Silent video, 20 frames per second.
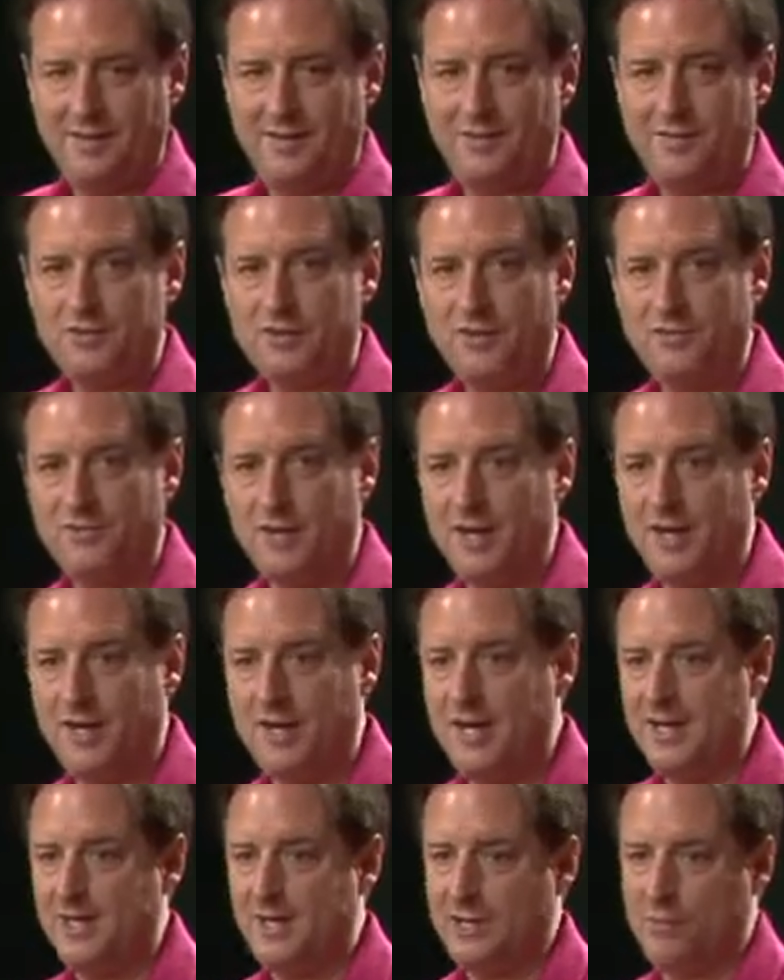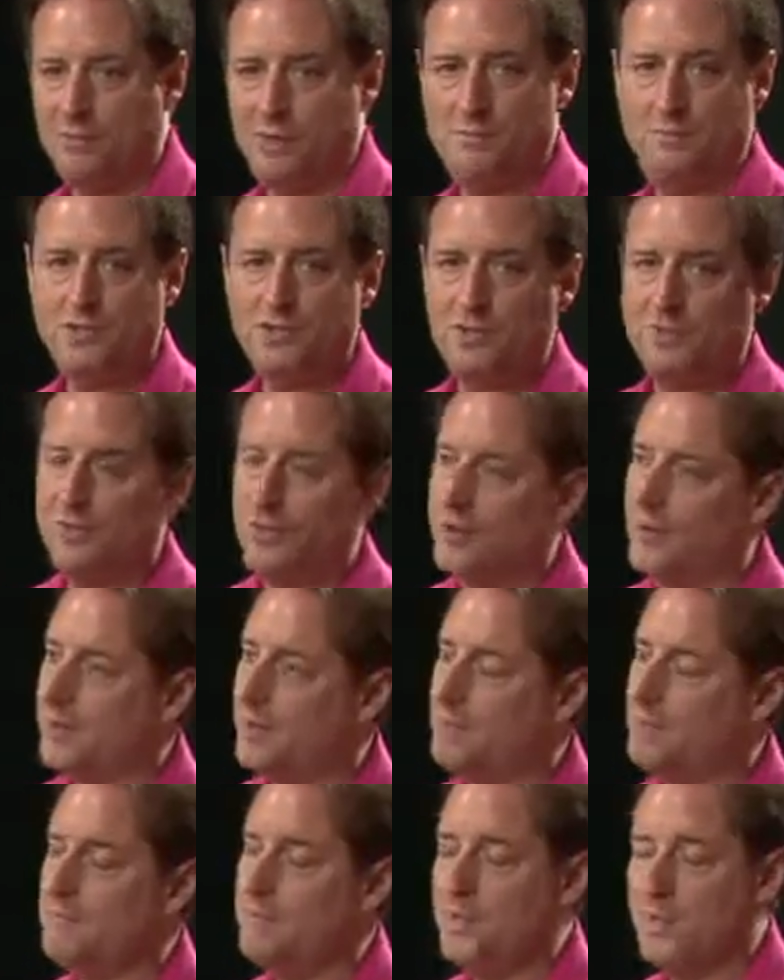It's a very easy one, but you've heard
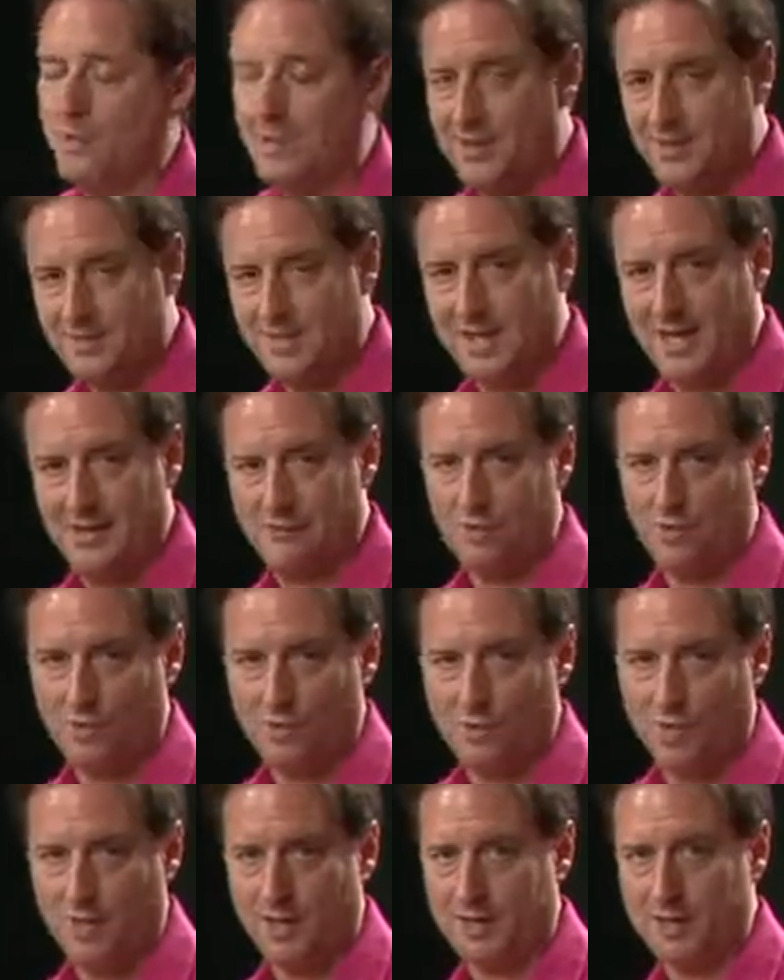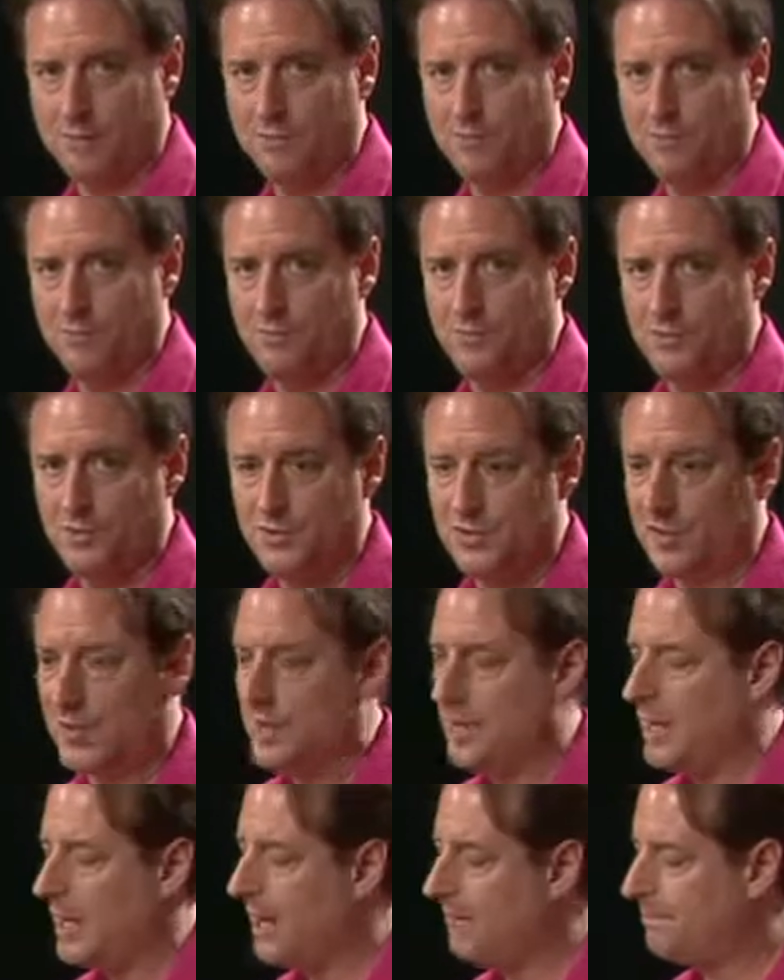it a million times in rock and roll music.
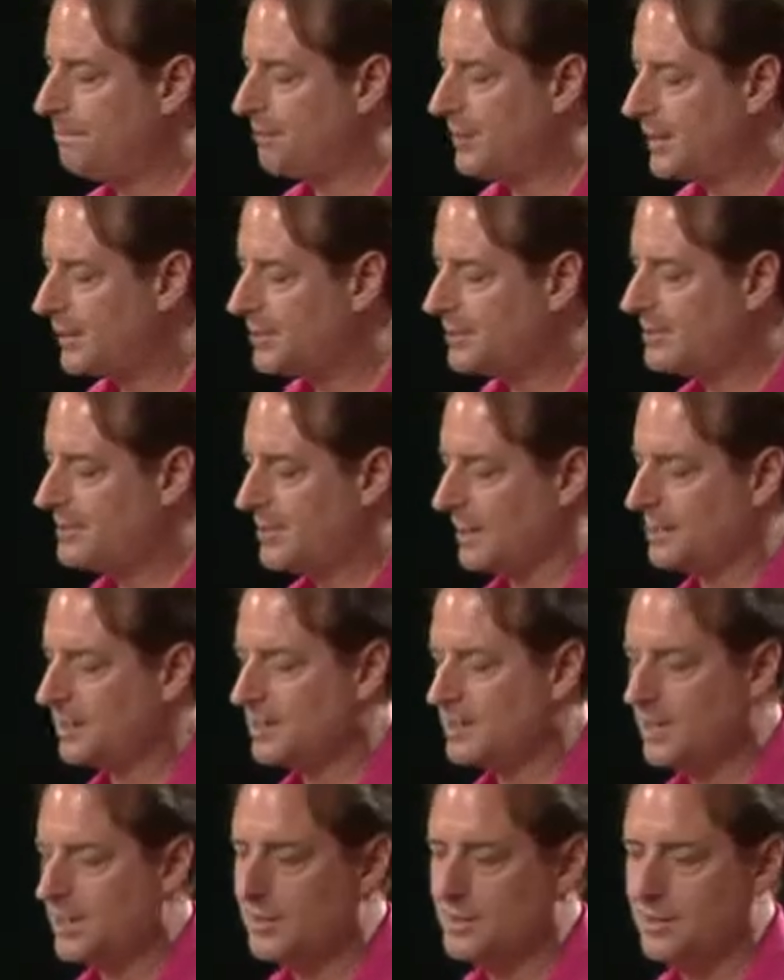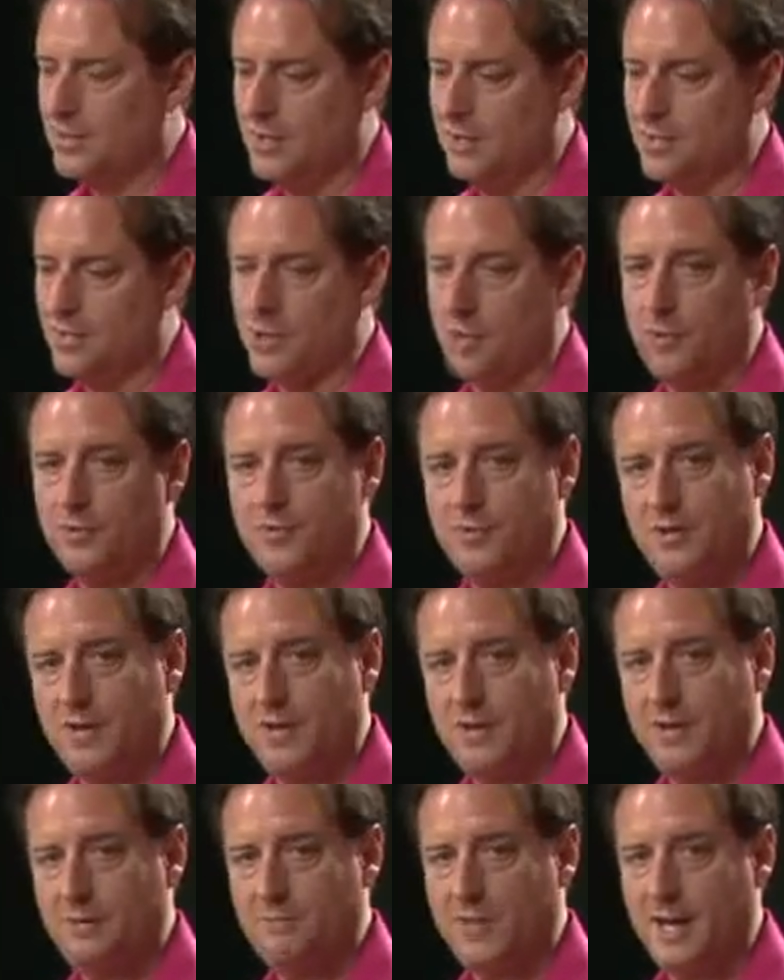I played 16th notes,
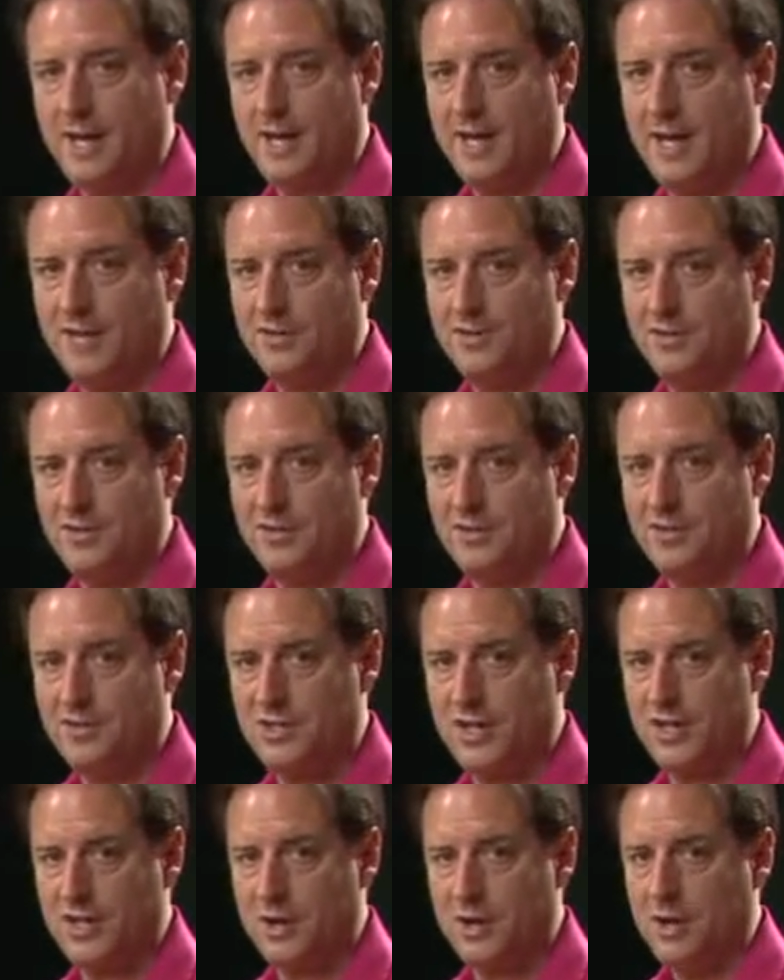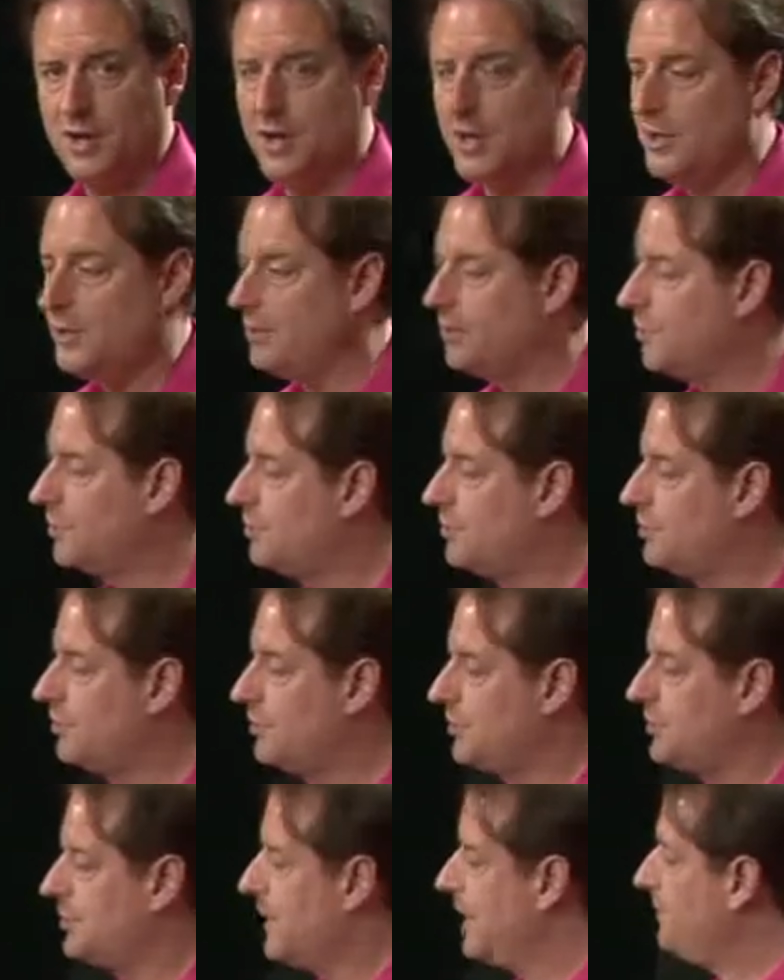alternating my hands on the snare. You could do
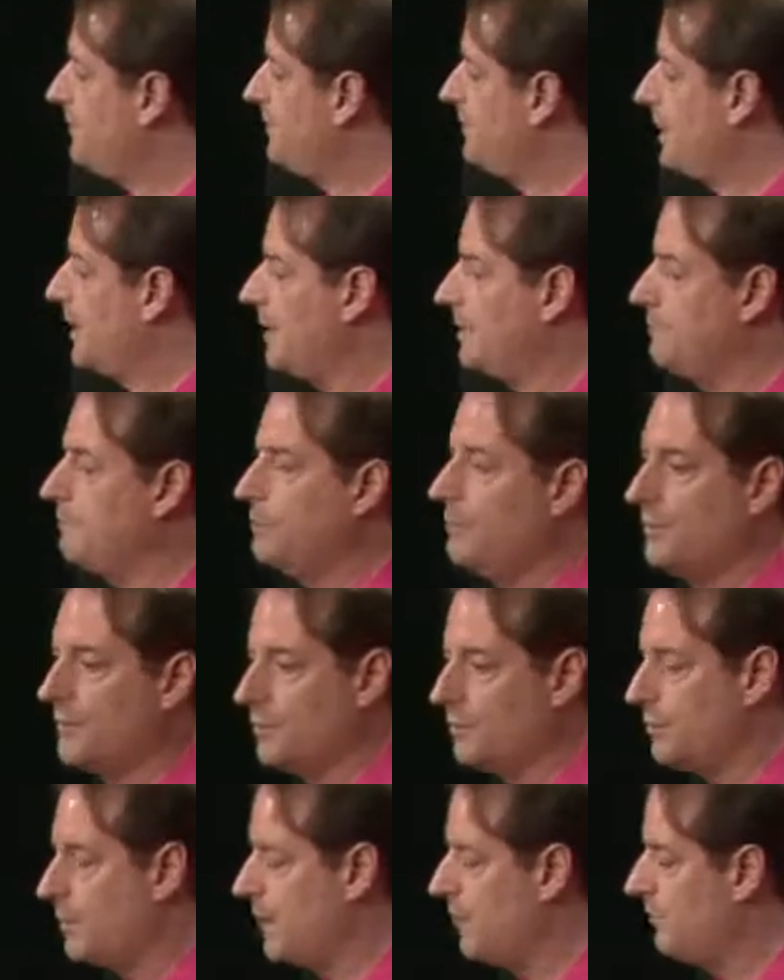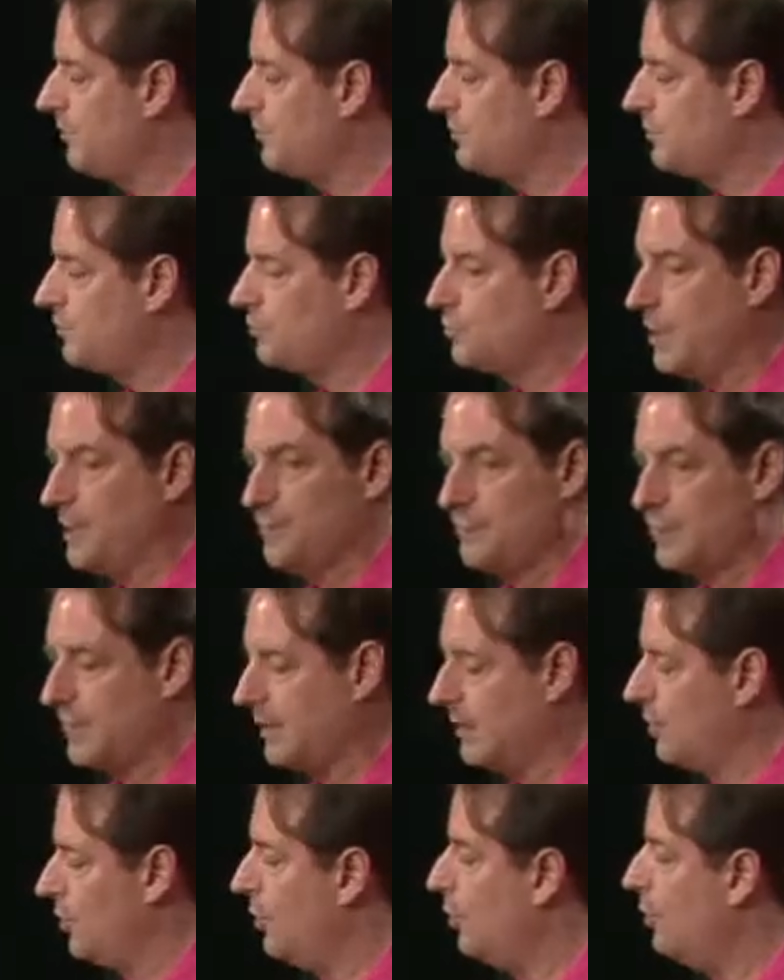the same thing and move it around the drum kit.